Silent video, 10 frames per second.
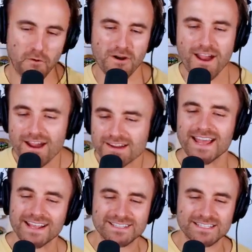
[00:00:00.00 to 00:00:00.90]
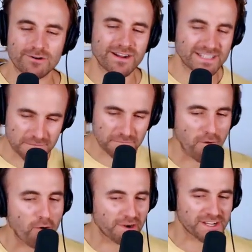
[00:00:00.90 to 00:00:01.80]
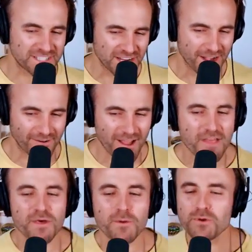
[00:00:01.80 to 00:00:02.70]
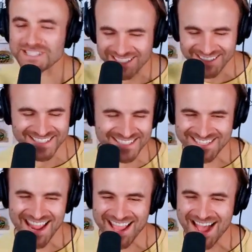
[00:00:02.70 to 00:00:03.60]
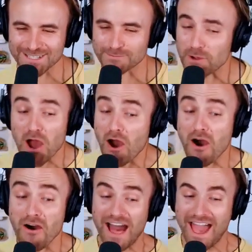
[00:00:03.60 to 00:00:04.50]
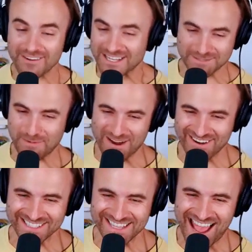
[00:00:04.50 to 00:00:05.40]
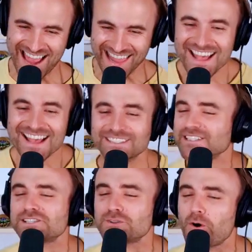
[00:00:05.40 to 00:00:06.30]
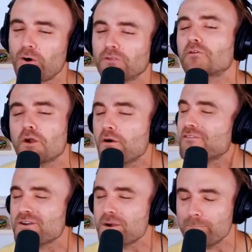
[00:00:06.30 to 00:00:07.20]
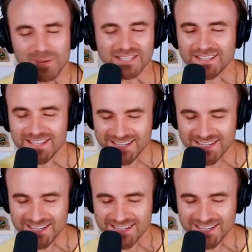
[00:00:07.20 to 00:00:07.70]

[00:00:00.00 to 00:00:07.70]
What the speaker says: our second story, it's Fogo de Chao, the Brazilian steakhouse we all have an experience at, just sold for over $1 billion.